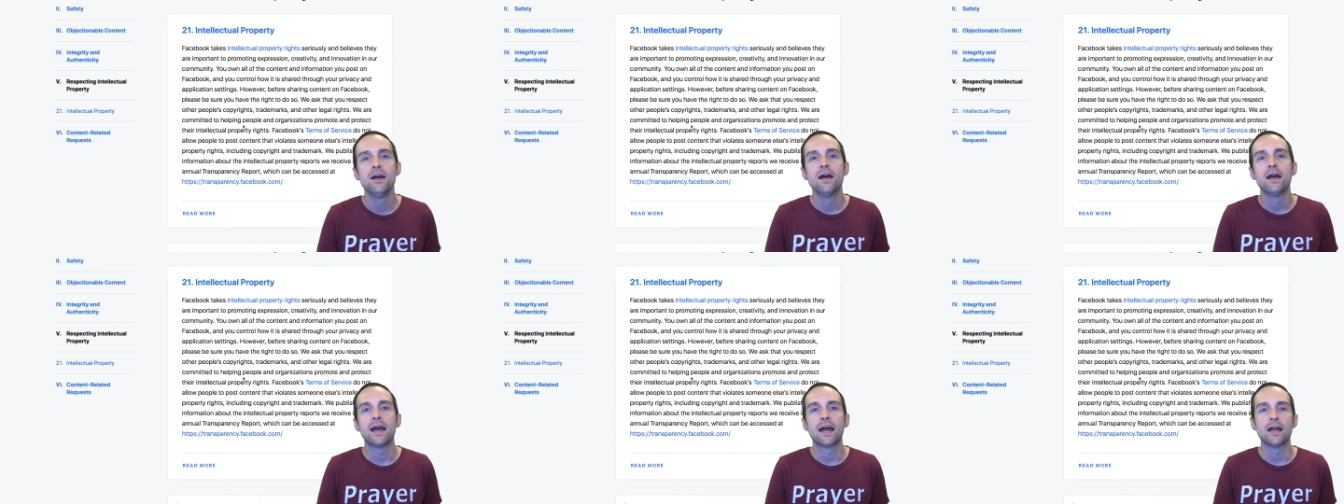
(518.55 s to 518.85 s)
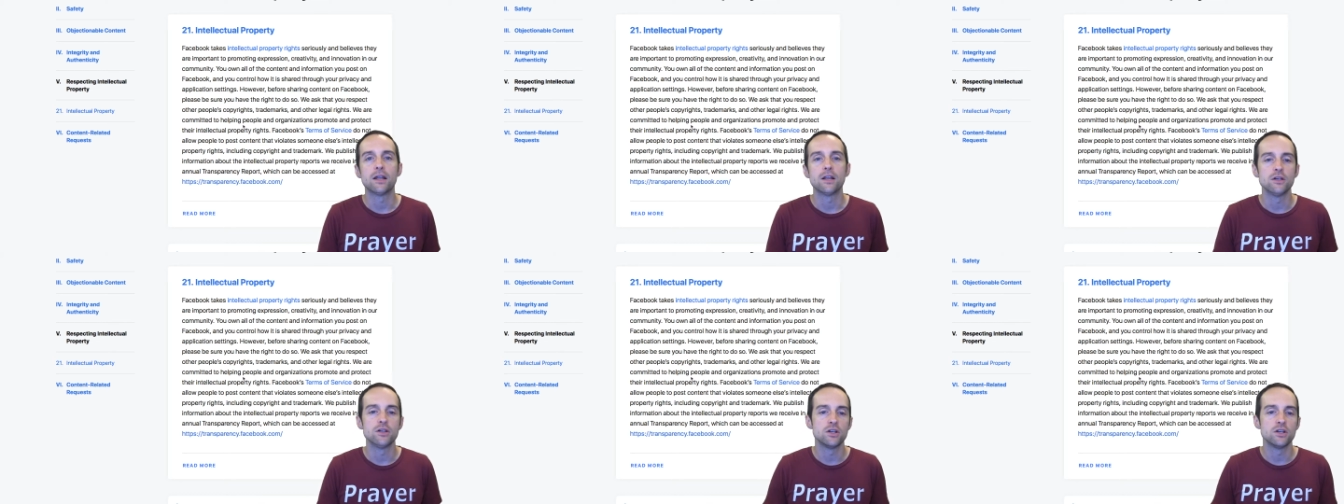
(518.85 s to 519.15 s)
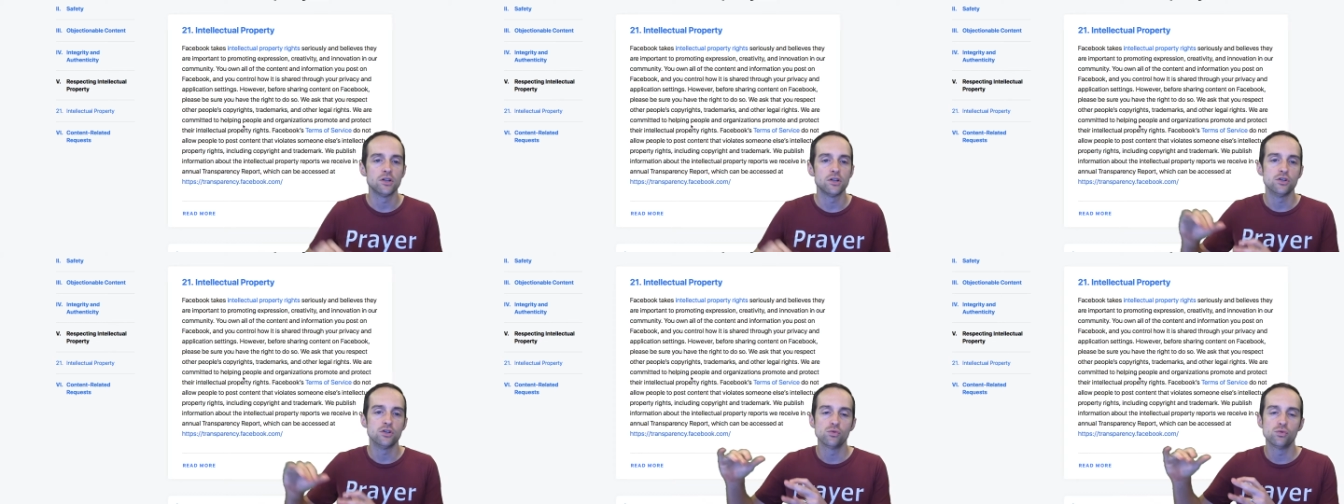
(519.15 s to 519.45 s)
and
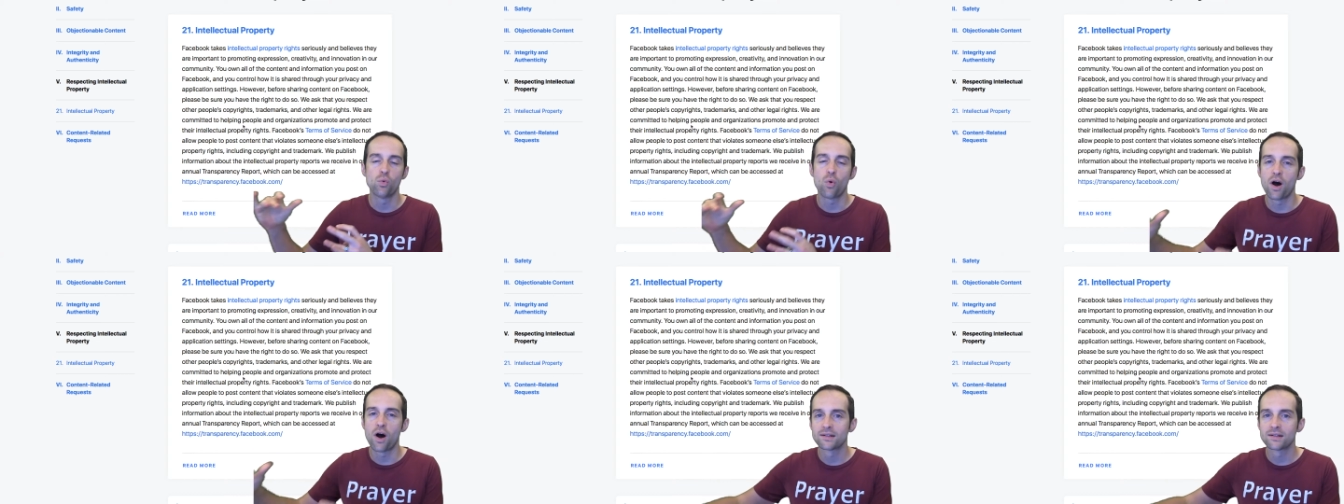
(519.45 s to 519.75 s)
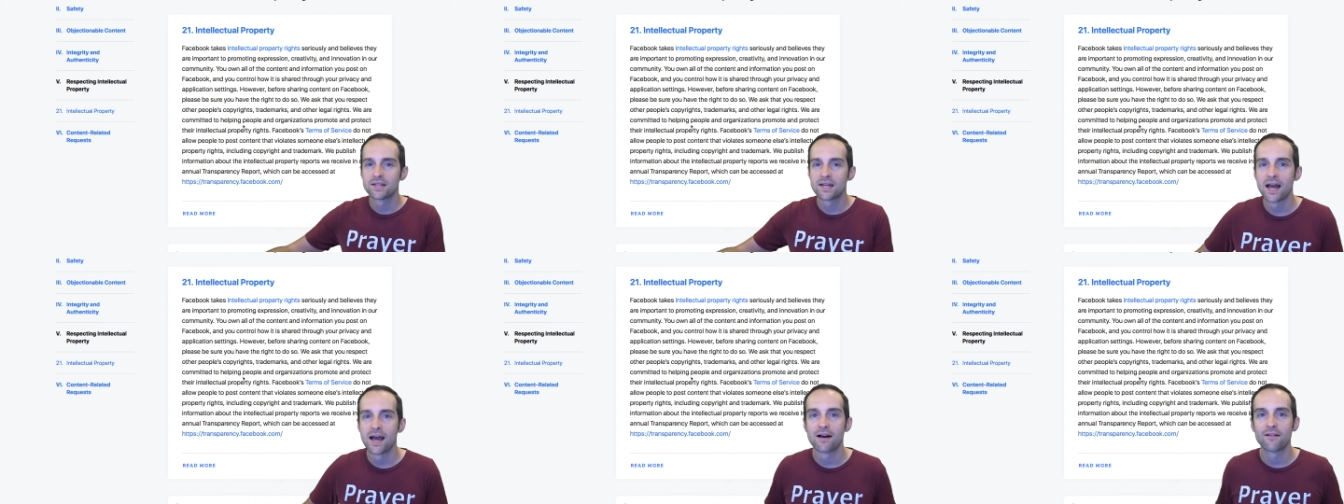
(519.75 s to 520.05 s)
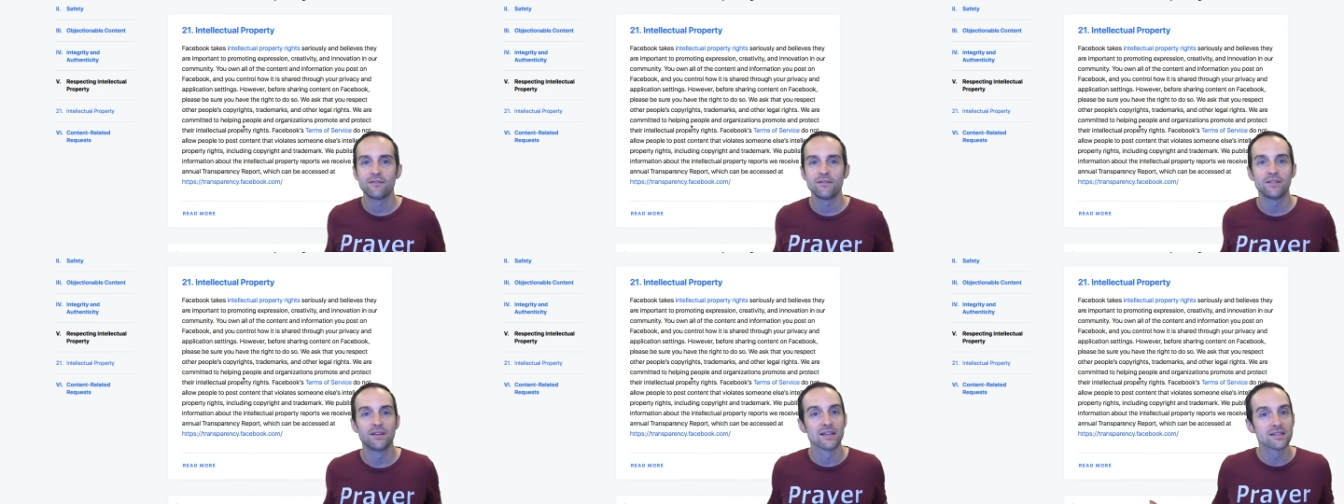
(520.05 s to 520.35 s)
you want to
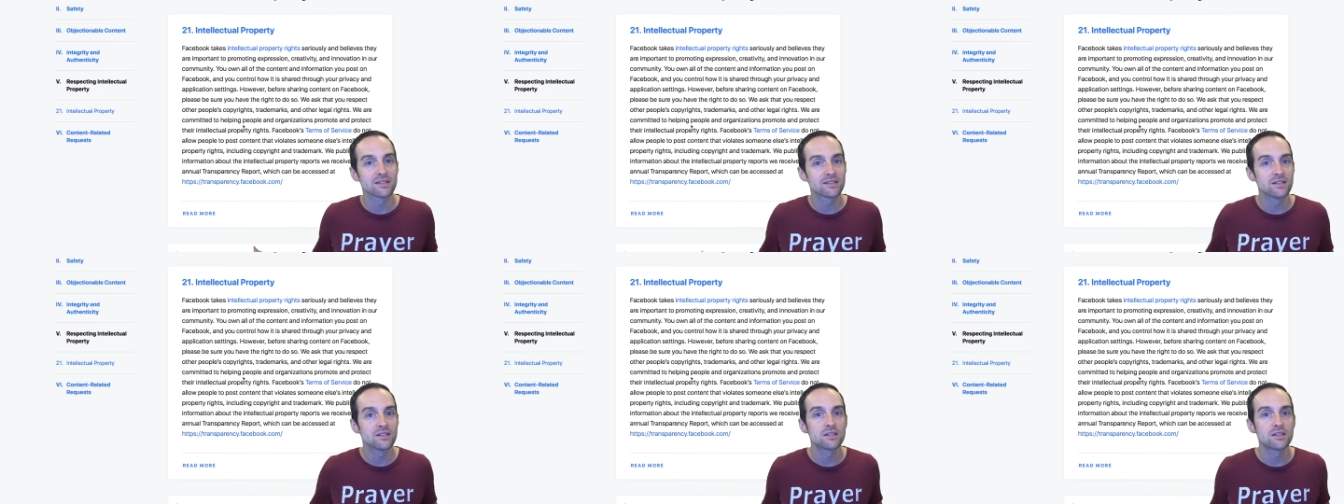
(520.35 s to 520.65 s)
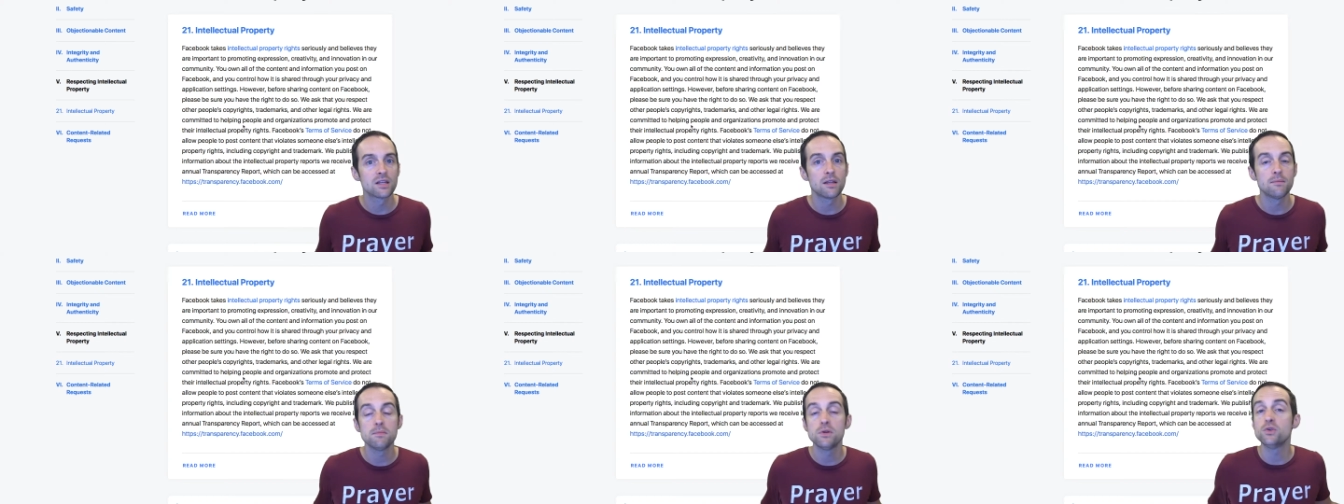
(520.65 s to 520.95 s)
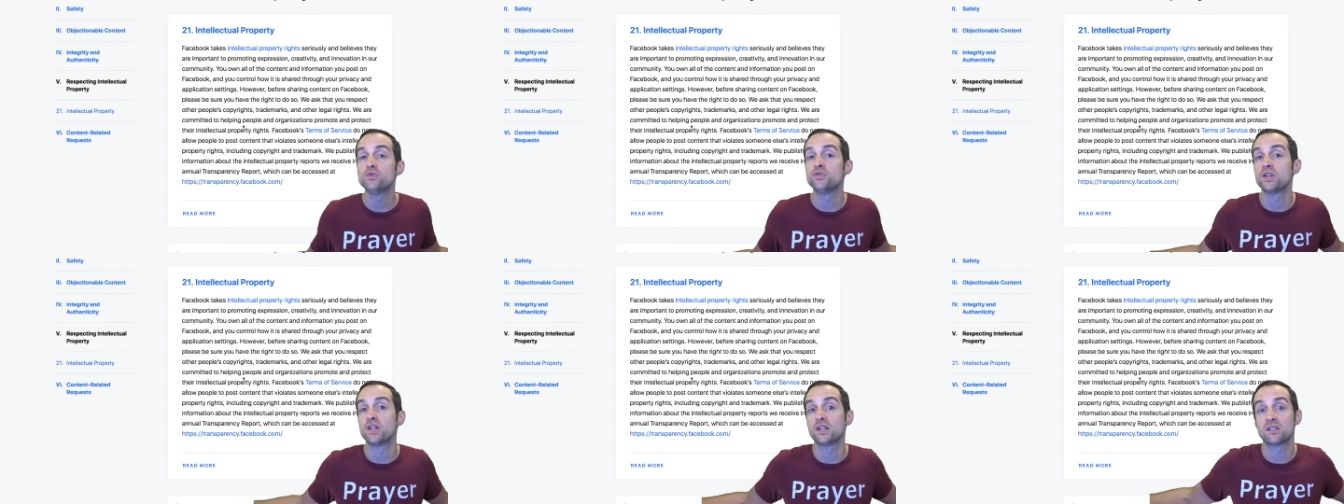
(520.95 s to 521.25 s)
have listen to the
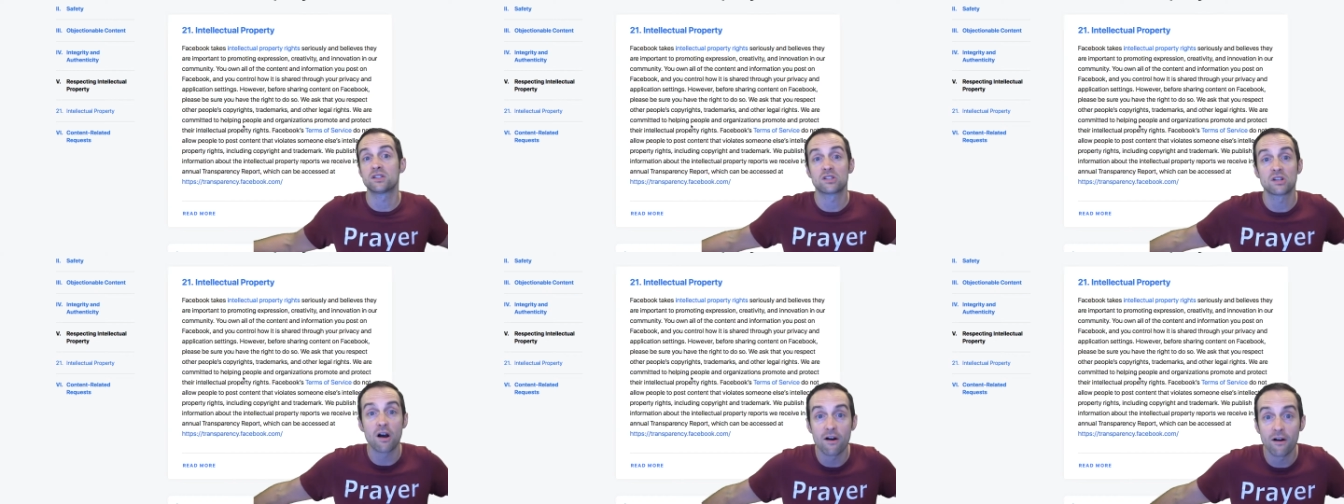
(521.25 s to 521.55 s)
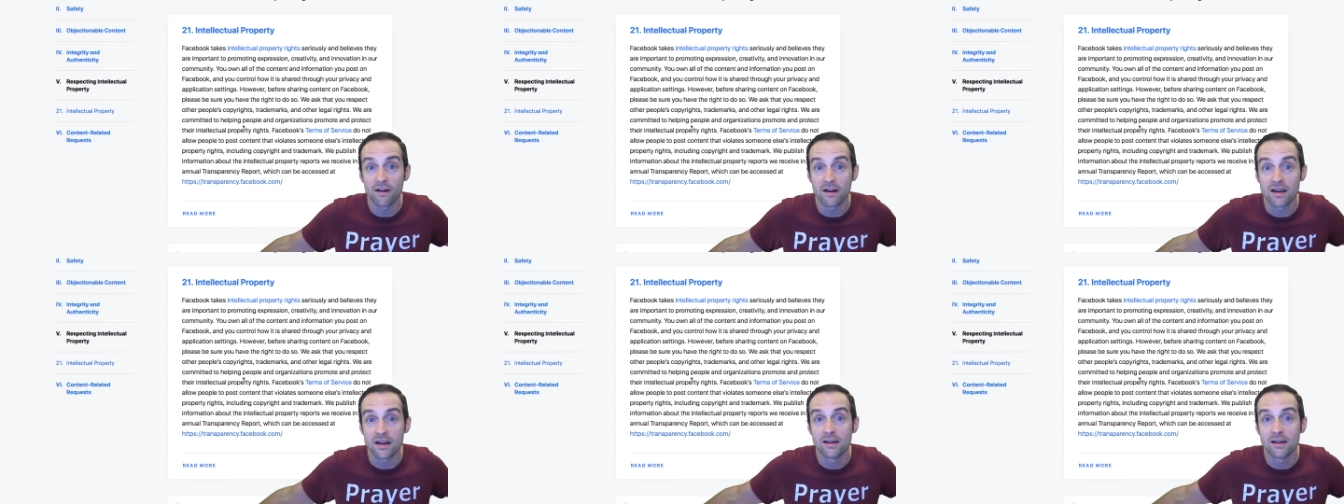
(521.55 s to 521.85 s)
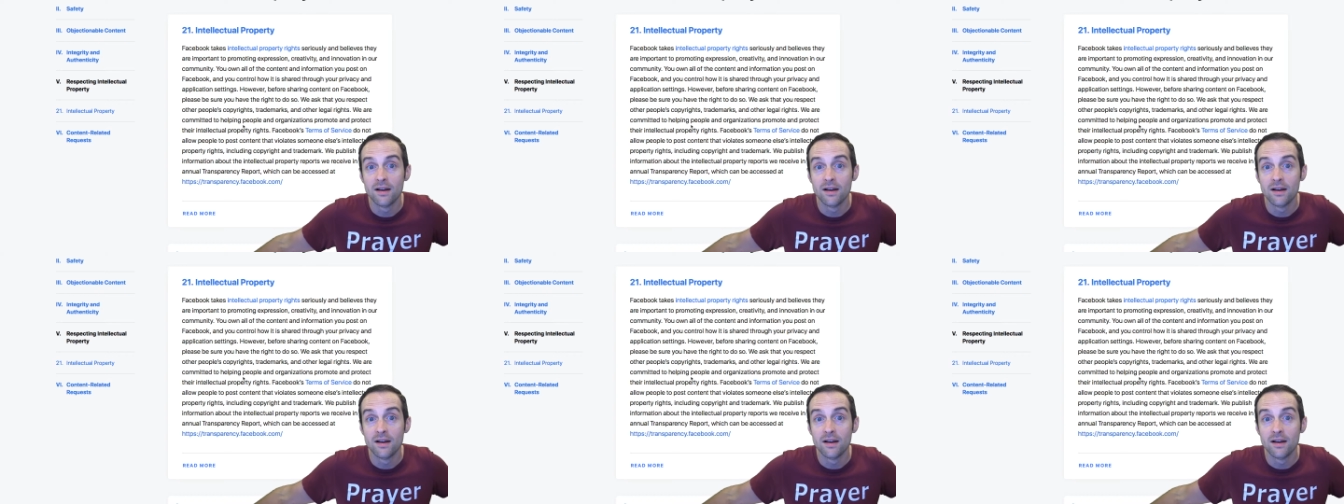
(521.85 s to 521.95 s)
music, sorry.